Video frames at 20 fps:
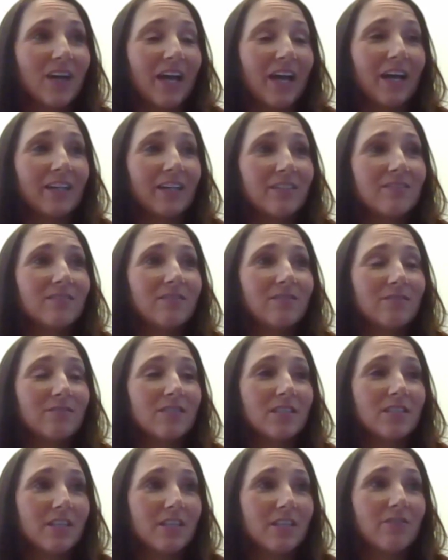I had
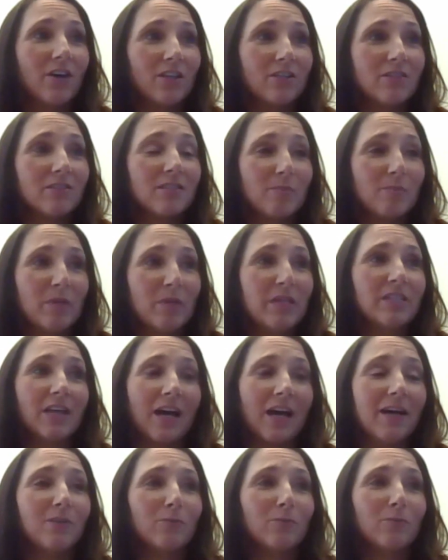Steve on speed
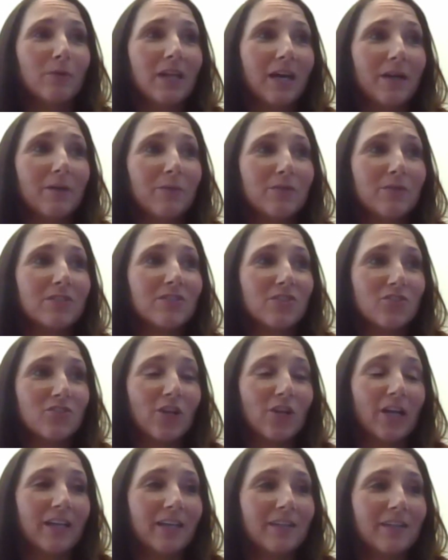dial when I was
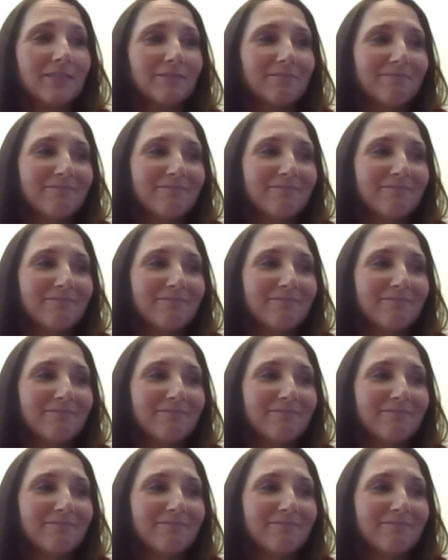training.